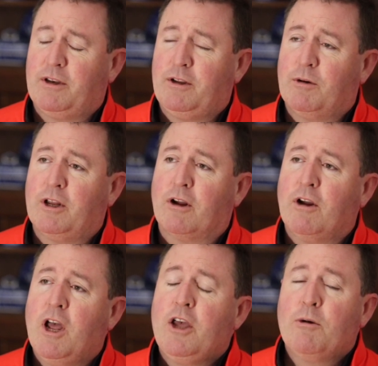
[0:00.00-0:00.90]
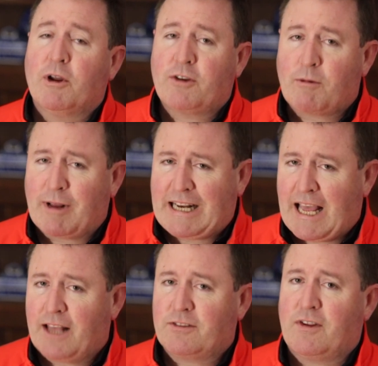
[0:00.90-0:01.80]
And you know, you want to talk about
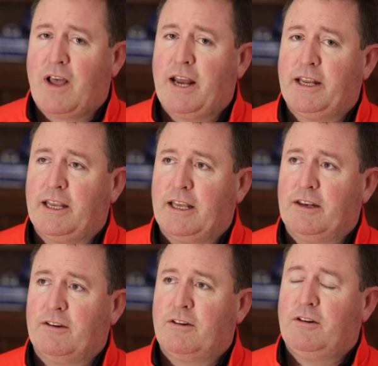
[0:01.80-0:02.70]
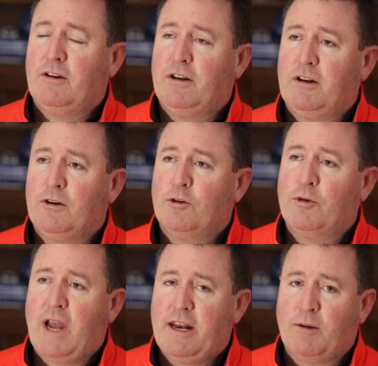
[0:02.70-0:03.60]
gaslighting and
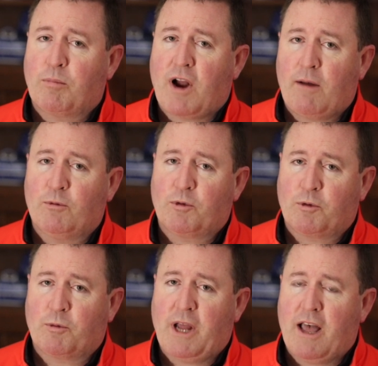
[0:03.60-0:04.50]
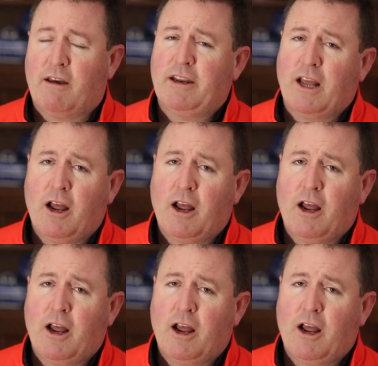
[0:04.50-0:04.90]
creating problems with reality.